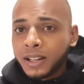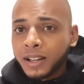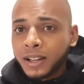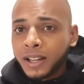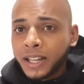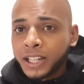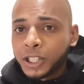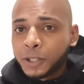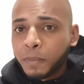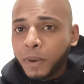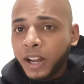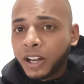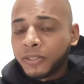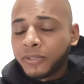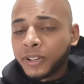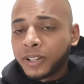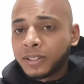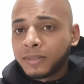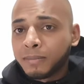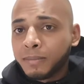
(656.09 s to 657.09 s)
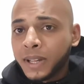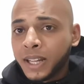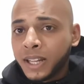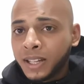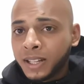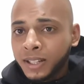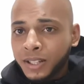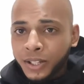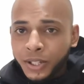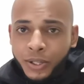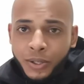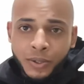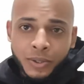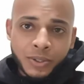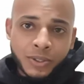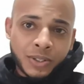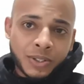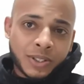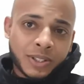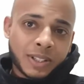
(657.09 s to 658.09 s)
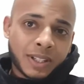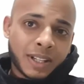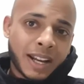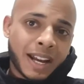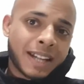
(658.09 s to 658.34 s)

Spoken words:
in spite of it being used